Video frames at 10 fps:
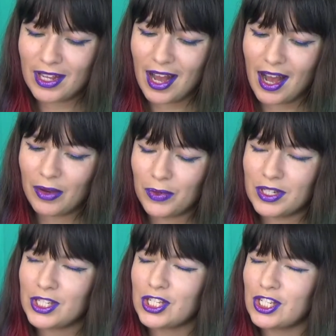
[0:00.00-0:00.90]
I
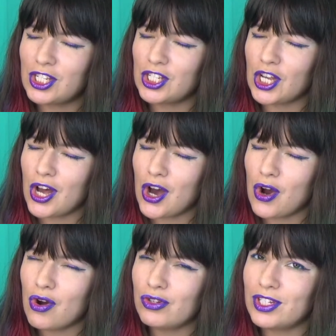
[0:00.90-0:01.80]
was
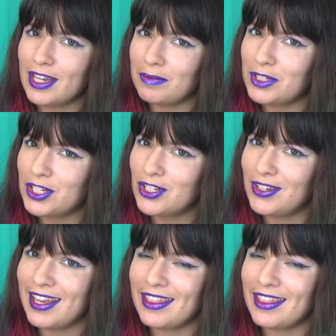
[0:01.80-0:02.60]
so tempted to get the